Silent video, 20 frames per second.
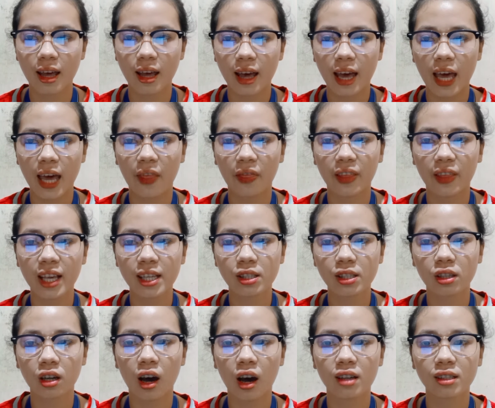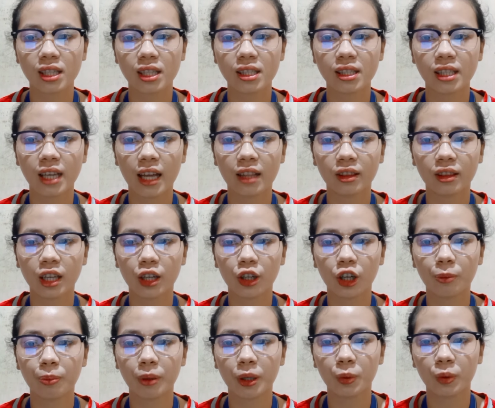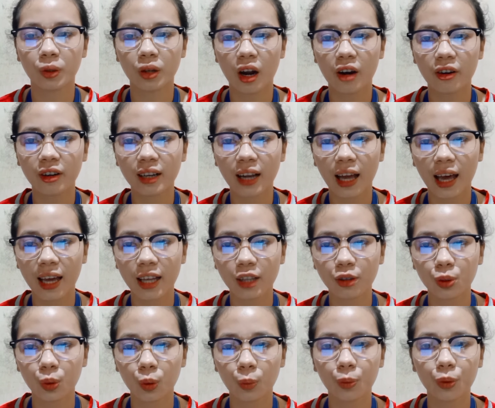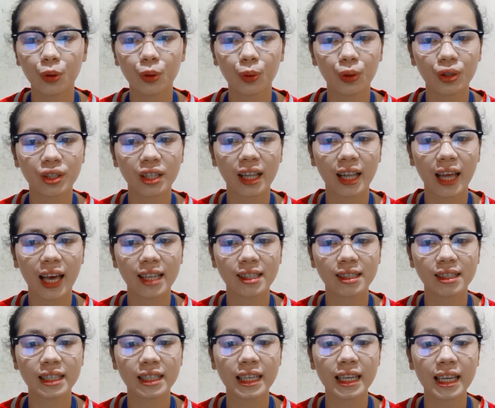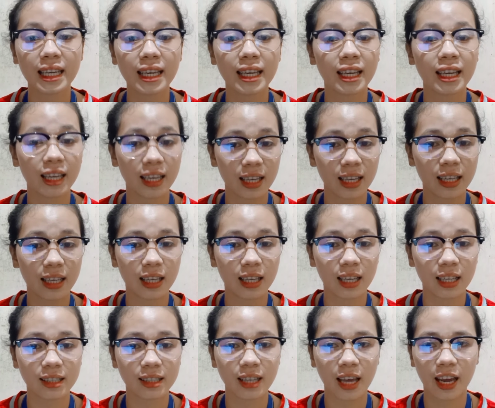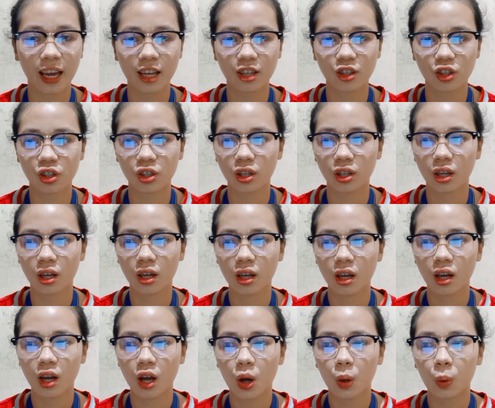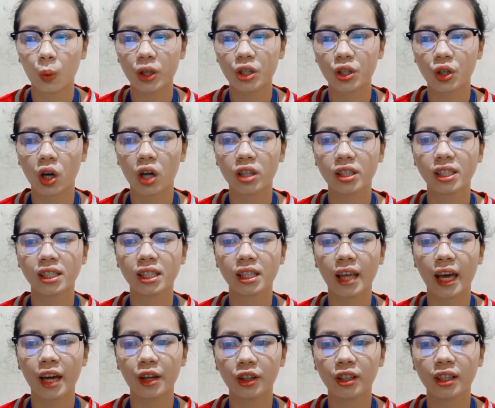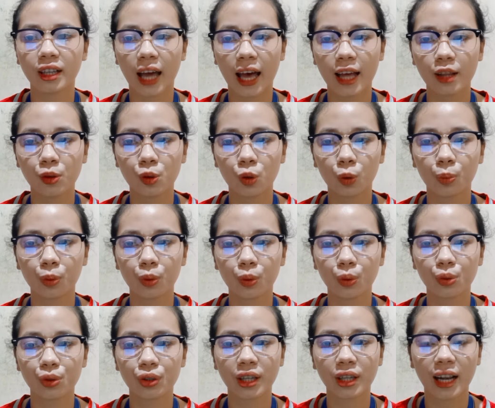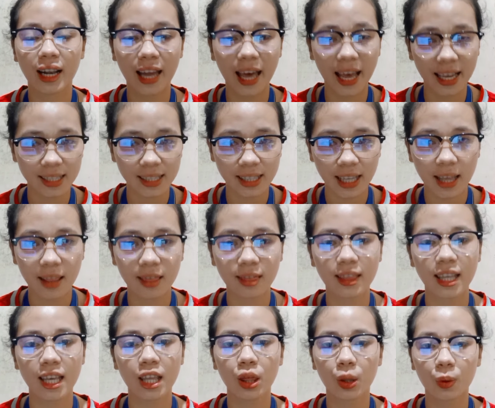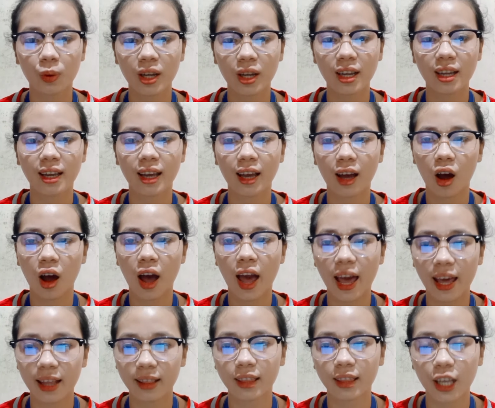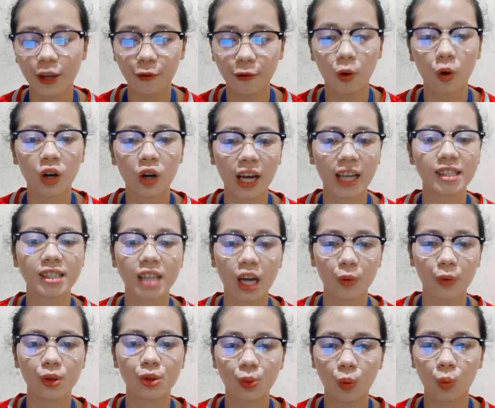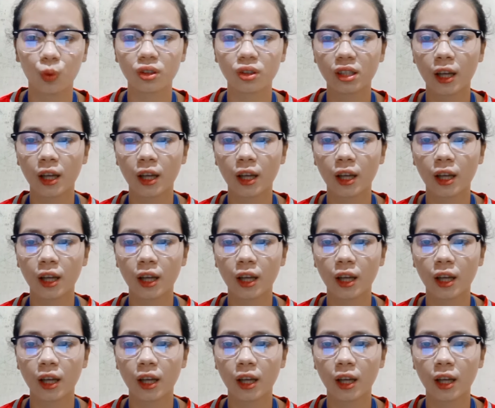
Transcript: And this causes the anterior pituitary gland to produce less TSH, which causes the thyroid gland to produce less T3 and T4 as a result.